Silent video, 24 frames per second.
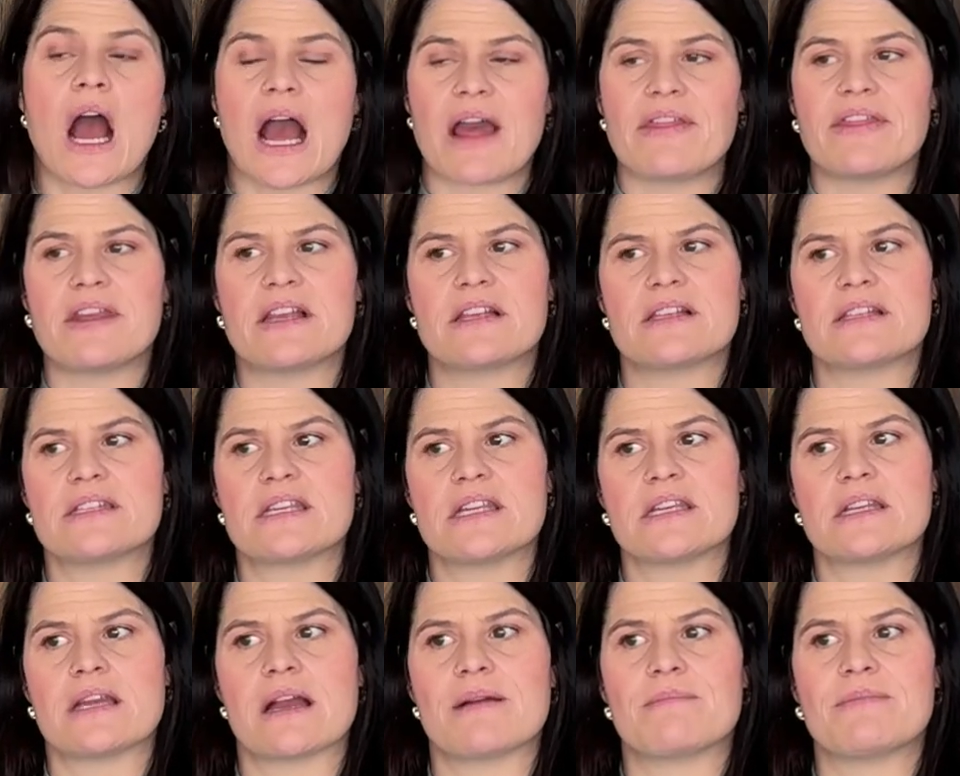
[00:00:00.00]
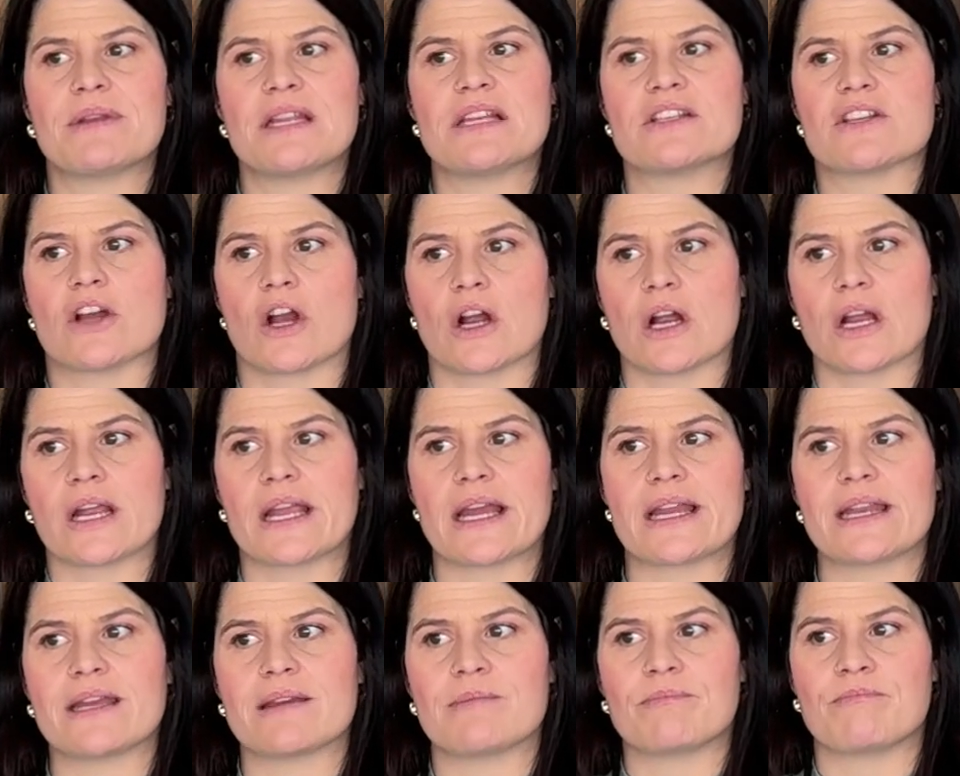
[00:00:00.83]
I think seed companies are
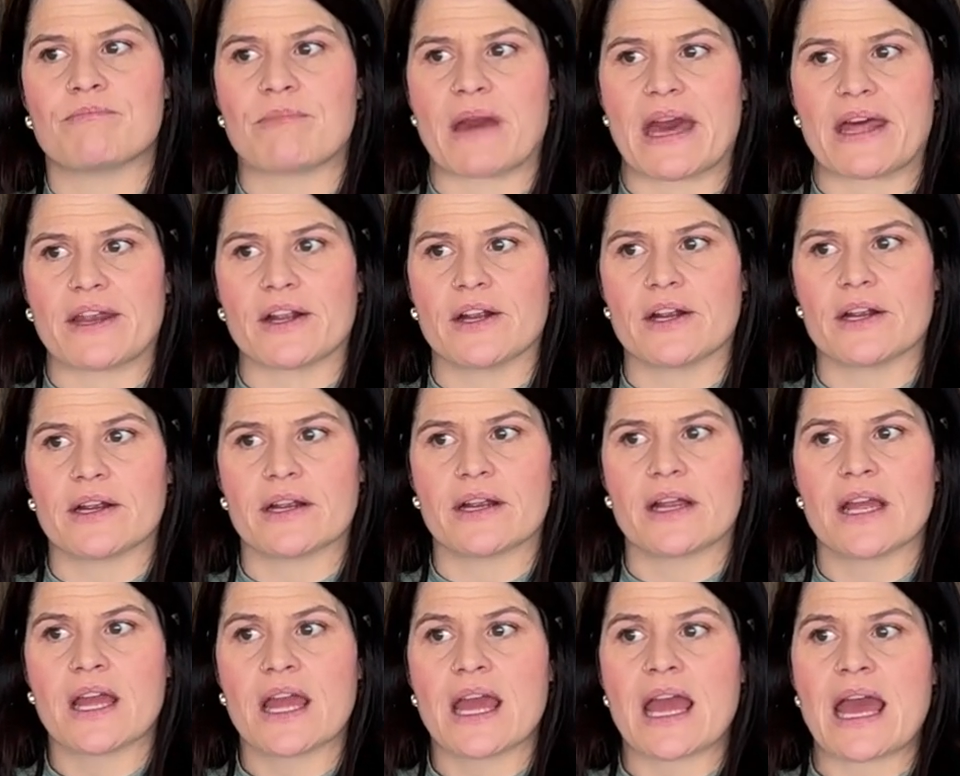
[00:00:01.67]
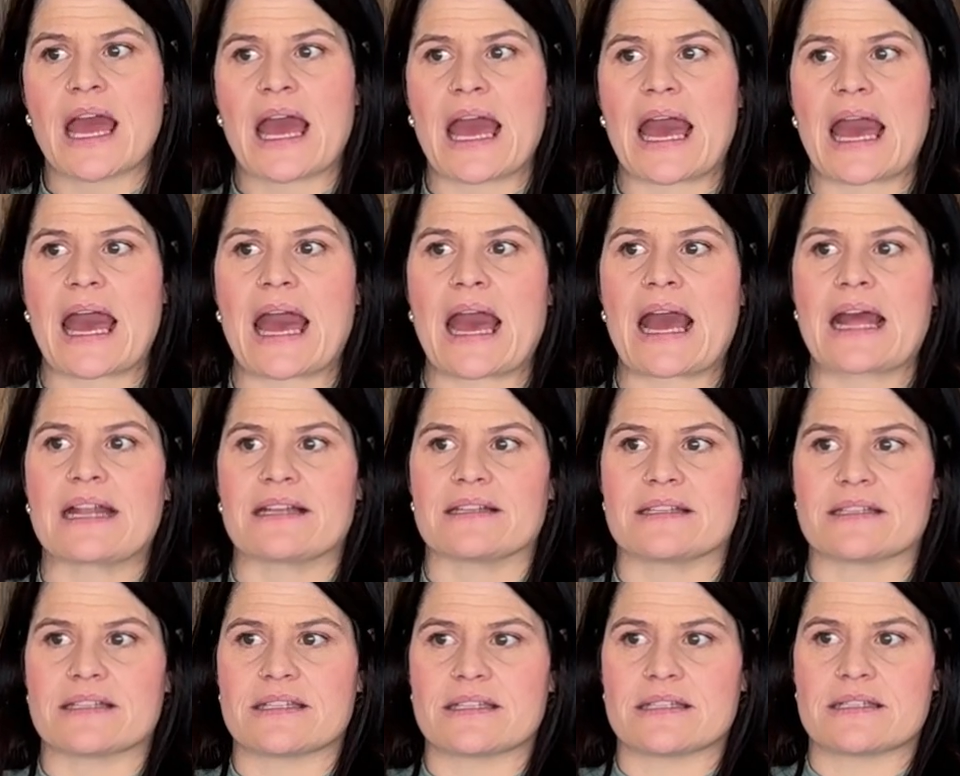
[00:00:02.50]
getting better at
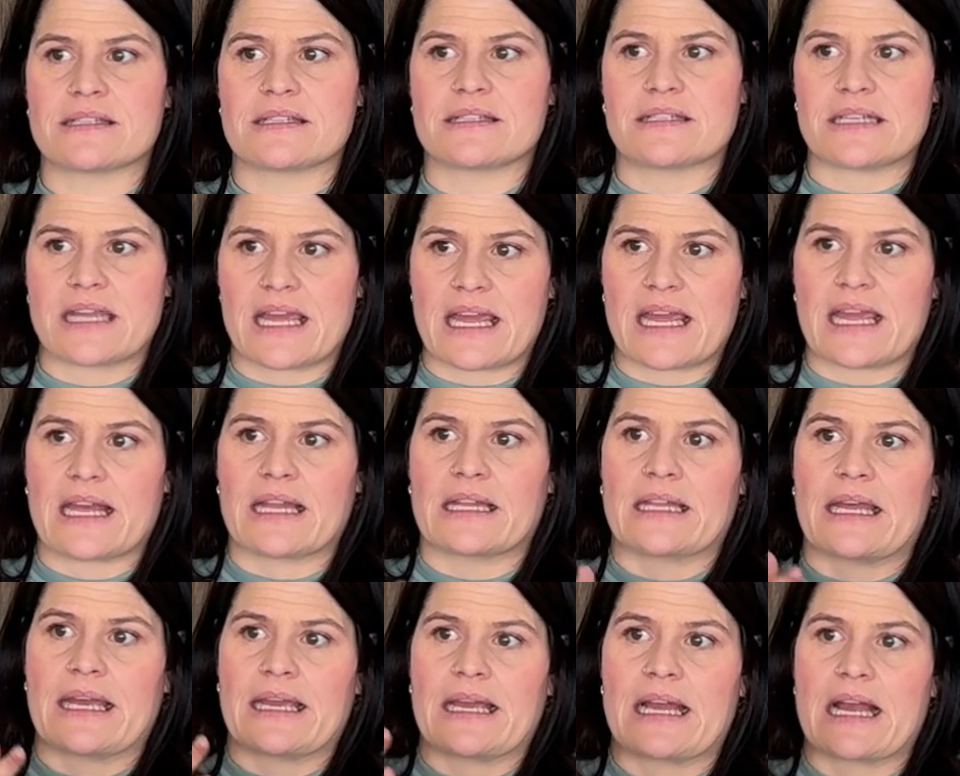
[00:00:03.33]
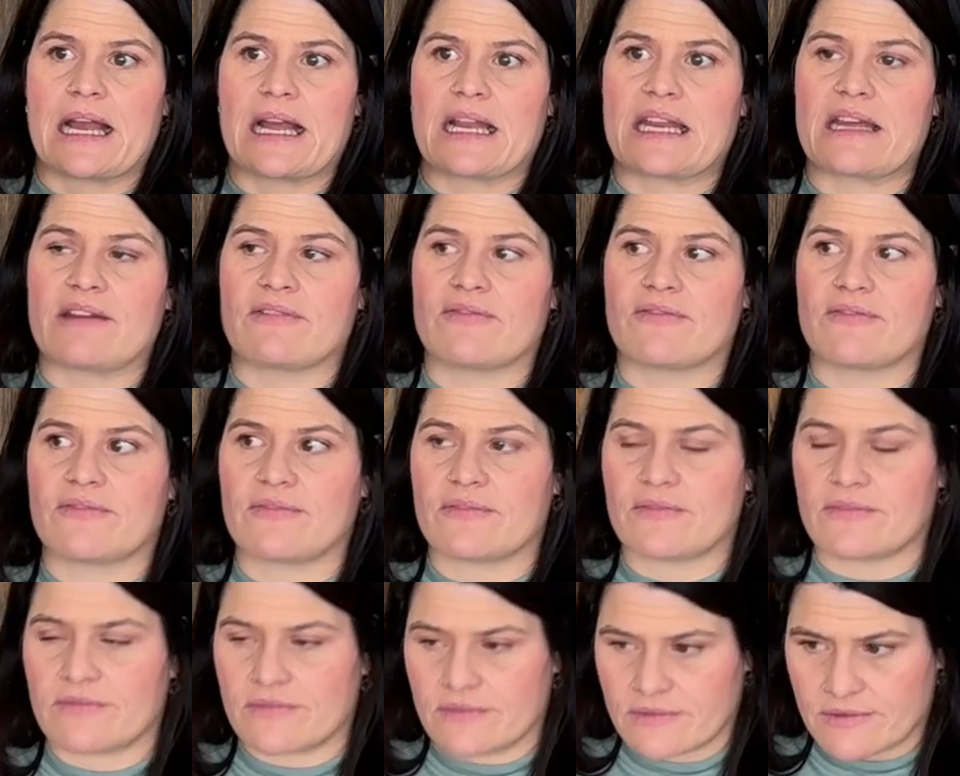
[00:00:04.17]
staying like kind of
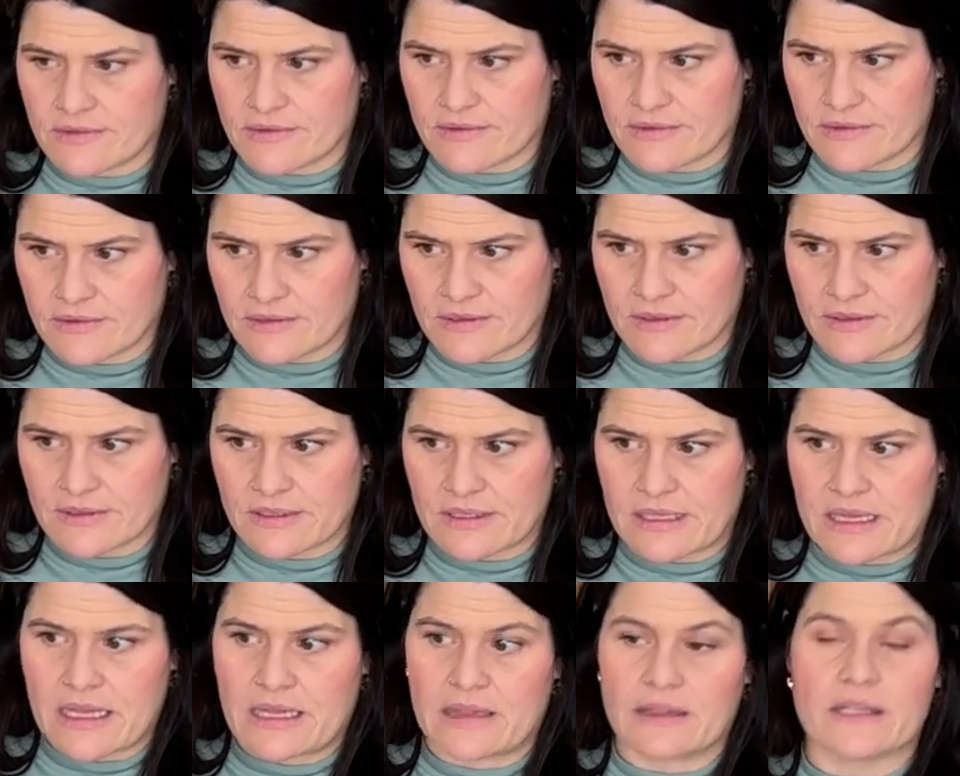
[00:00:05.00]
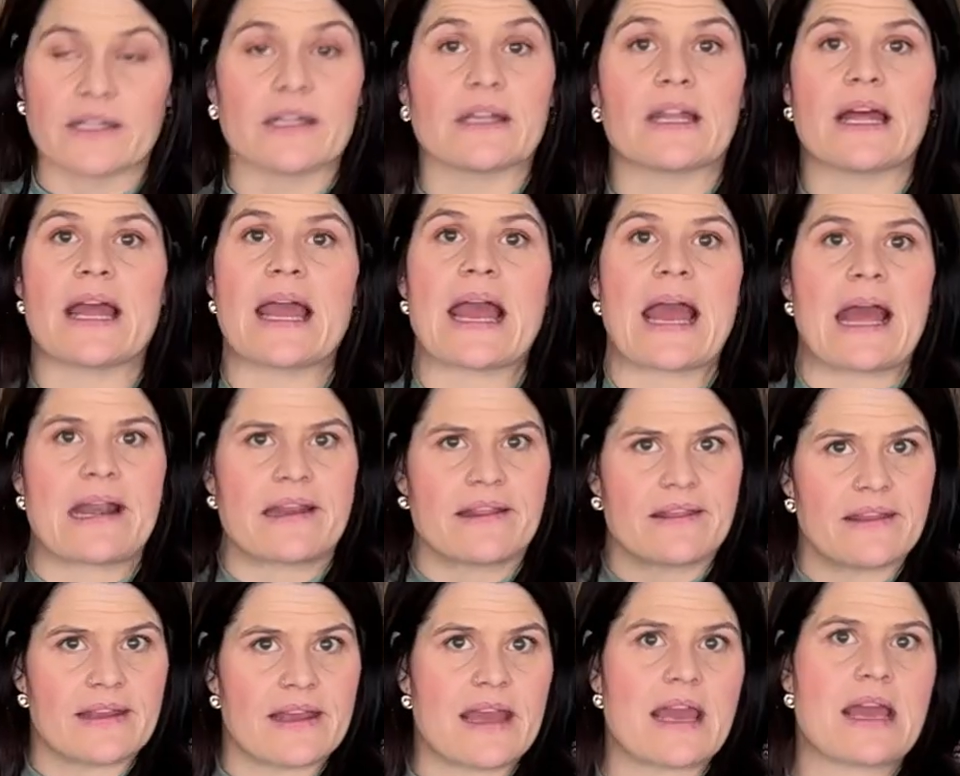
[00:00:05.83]
a little ahead
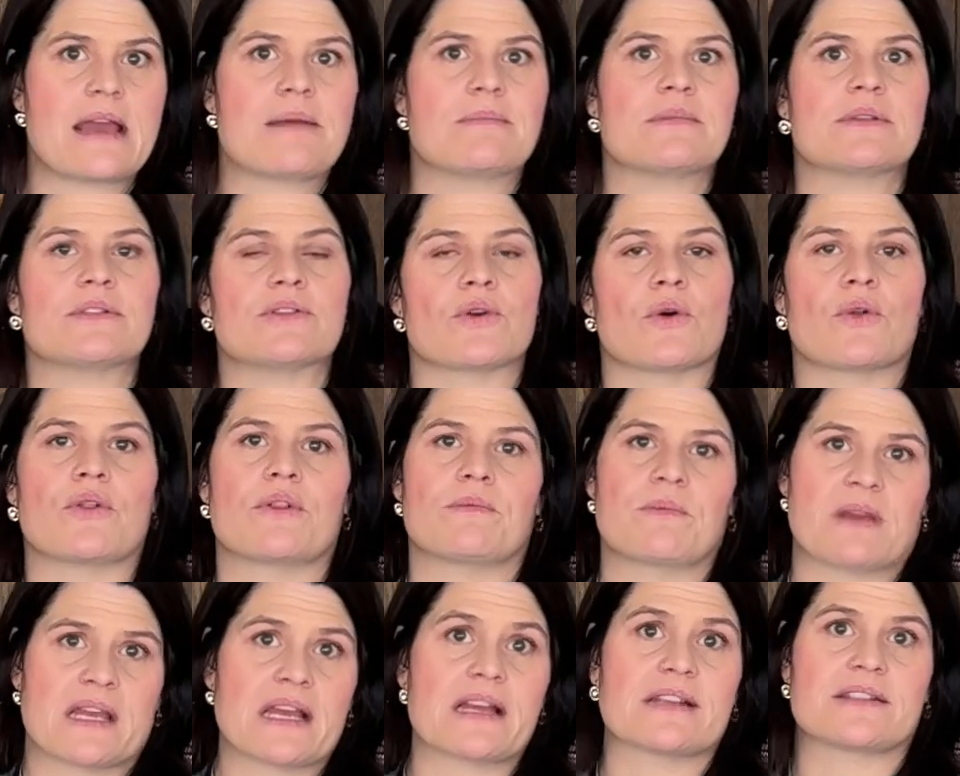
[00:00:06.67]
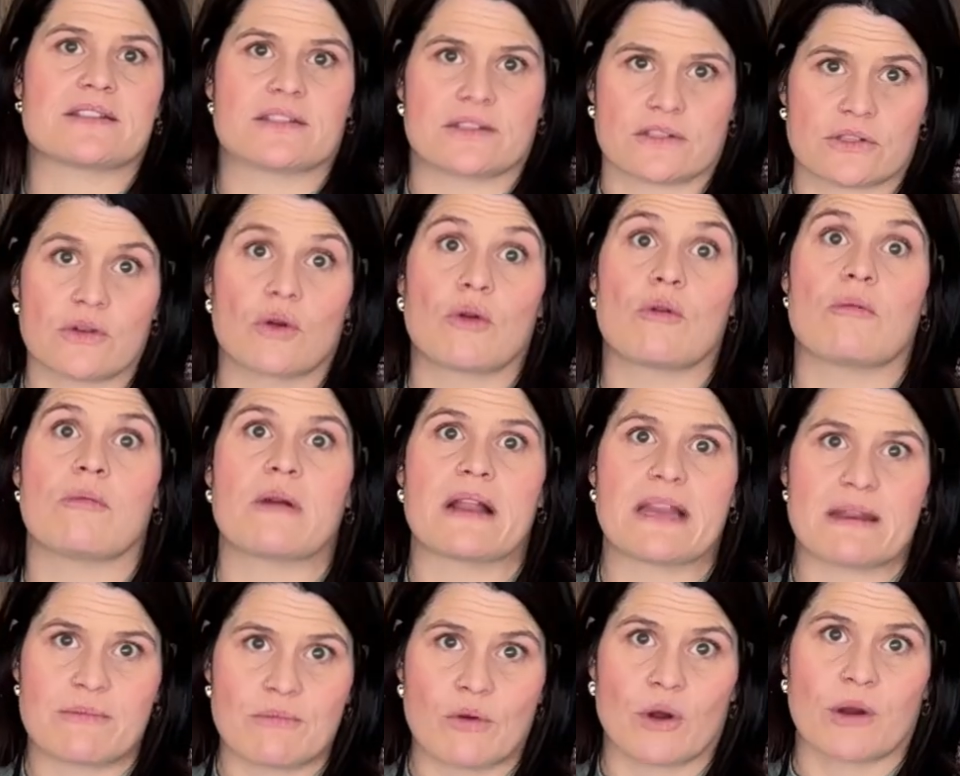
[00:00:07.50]
of the game. So because so
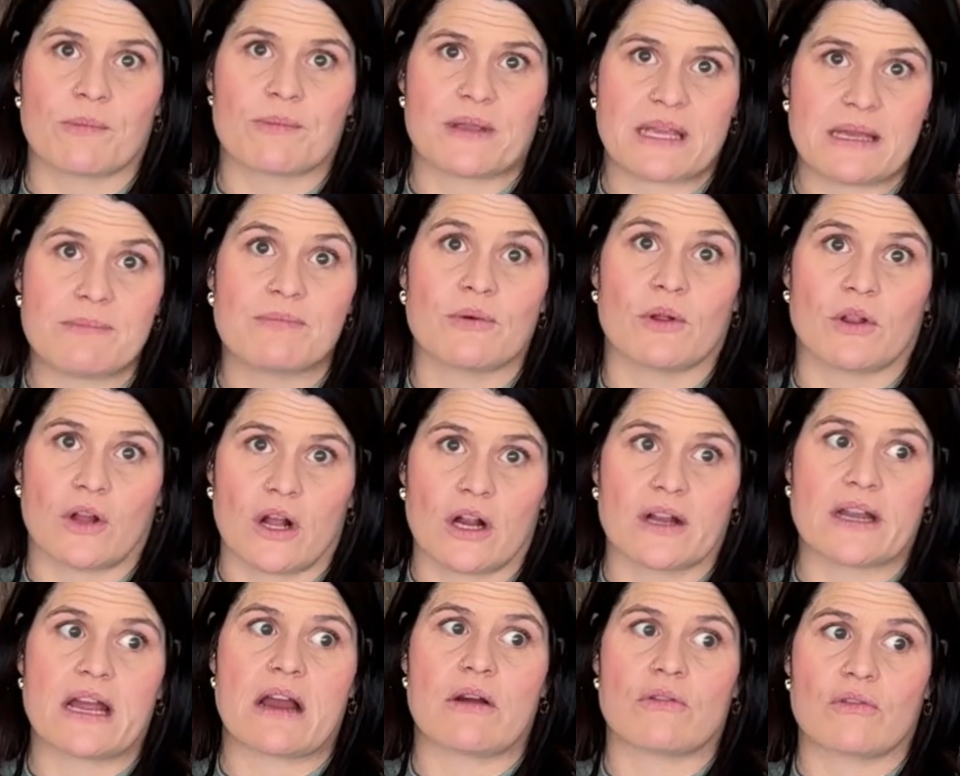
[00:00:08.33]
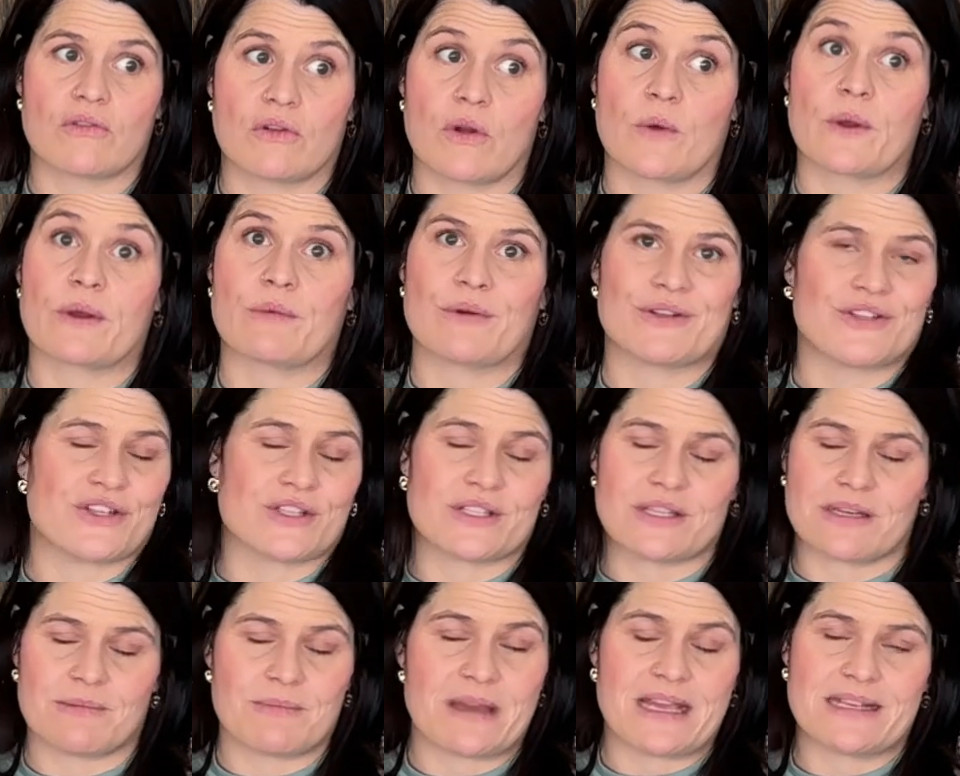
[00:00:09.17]
many more people are now growing, which
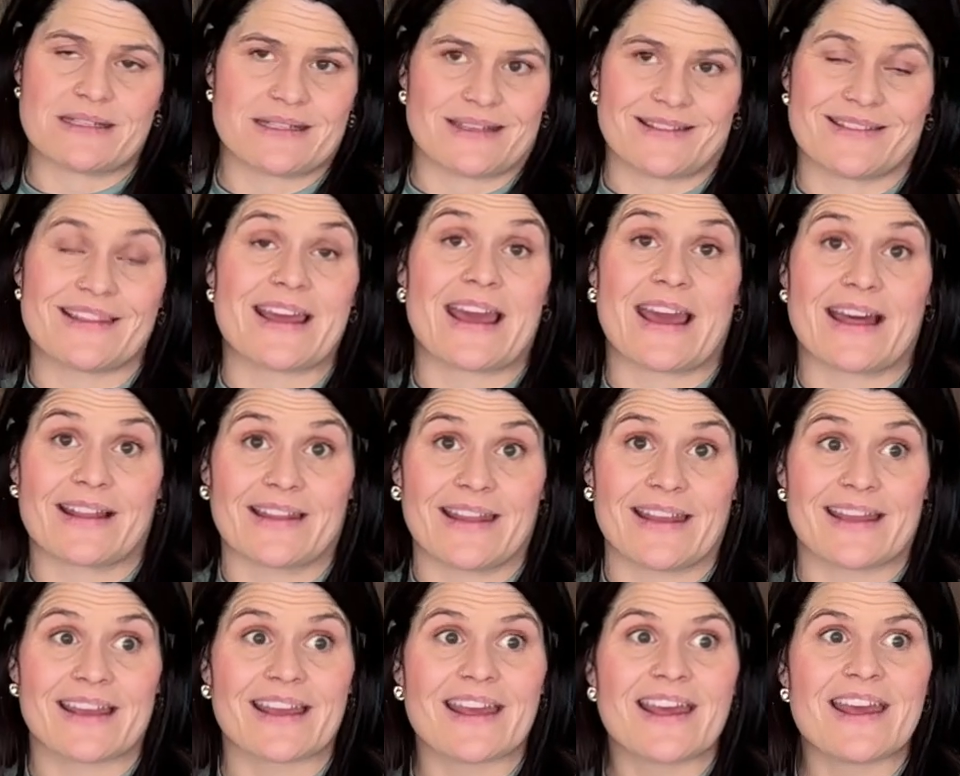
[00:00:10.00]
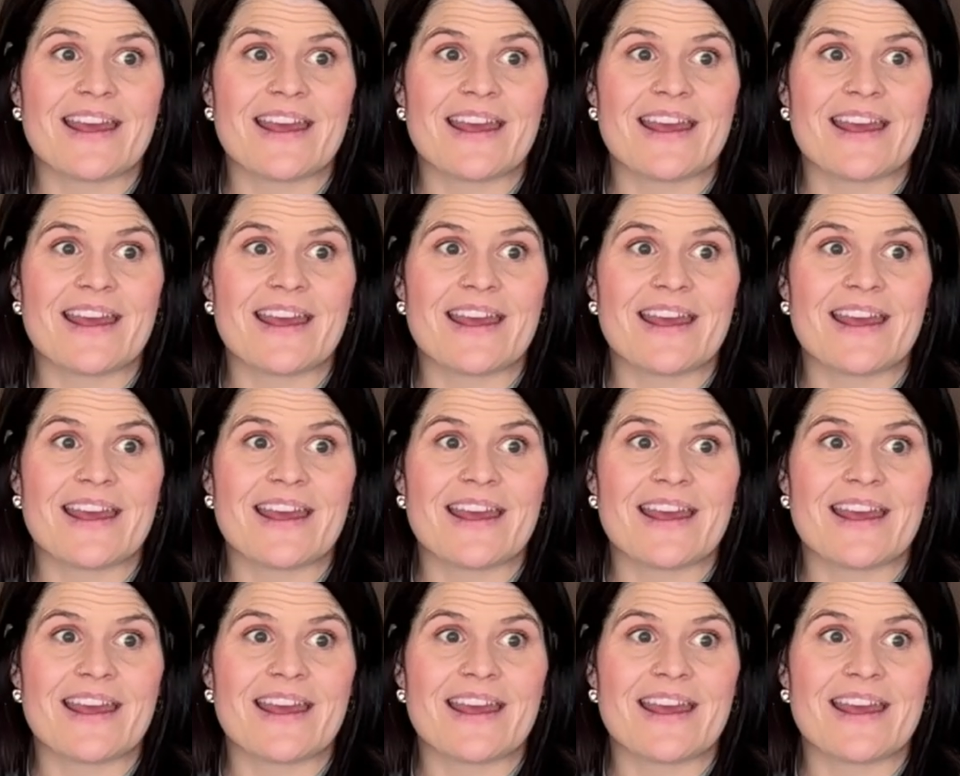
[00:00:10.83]
is an amazing thing. Like